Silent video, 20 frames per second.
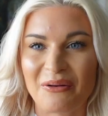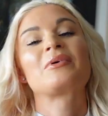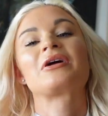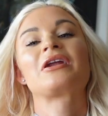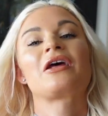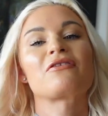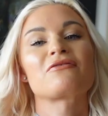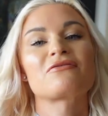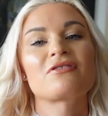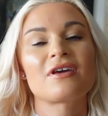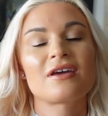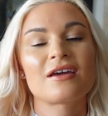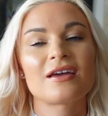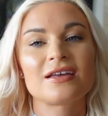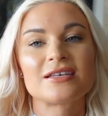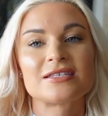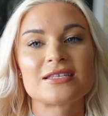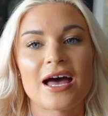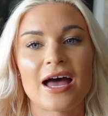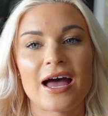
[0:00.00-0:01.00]
Another thing
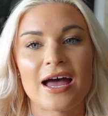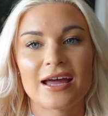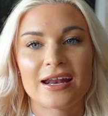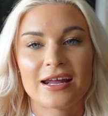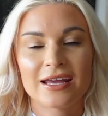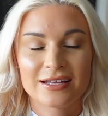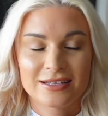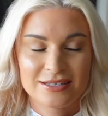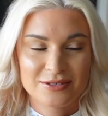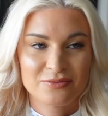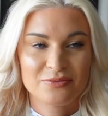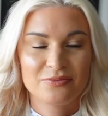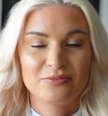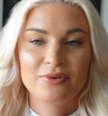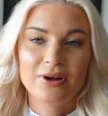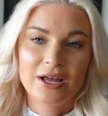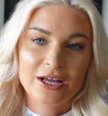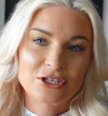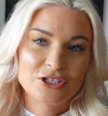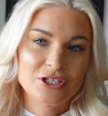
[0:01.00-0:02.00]
is that it's
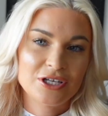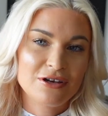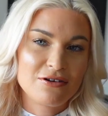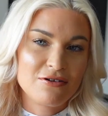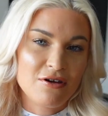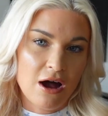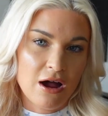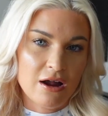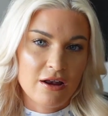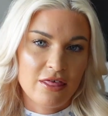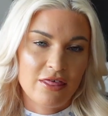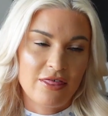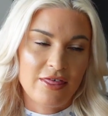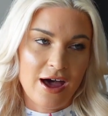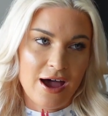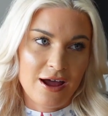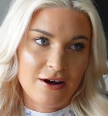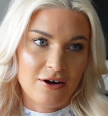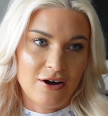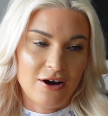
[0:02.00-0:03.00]
actually not
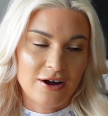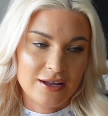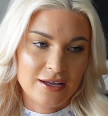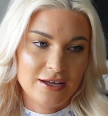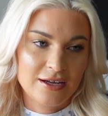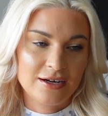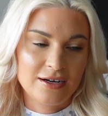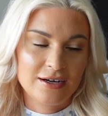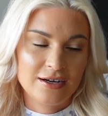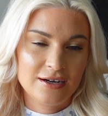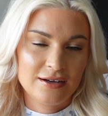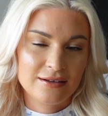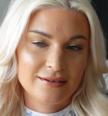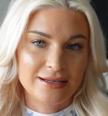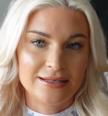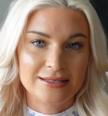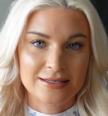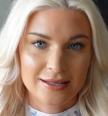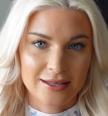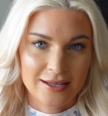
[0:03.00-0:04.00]
that hot here
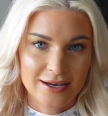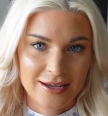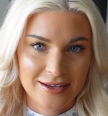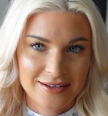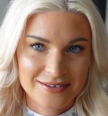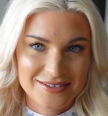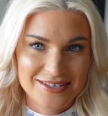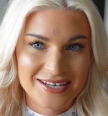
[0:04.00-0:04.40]
until it is.